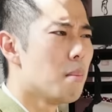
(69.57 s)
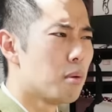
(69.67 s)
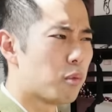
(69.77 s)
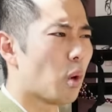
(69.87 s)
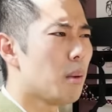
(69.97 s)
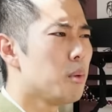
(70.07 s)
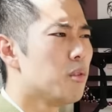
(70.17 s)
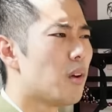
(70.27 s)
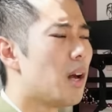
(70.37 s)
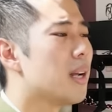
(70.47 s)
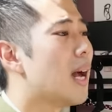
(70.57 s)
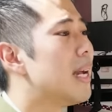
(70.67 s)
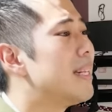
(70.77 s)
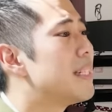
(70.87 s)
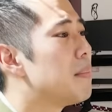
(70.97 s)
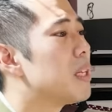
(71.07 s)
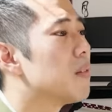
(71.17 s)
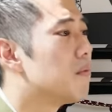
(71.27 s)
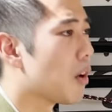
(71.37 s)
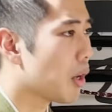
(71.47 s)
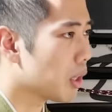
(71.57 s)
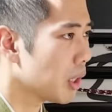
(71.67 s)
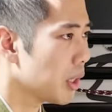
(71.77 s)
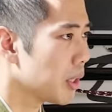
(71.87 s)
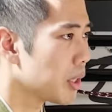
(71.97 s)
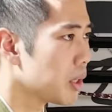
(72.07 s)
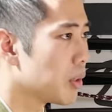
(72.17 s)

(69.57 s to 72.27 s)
Before I move on, I need to make it very clear to you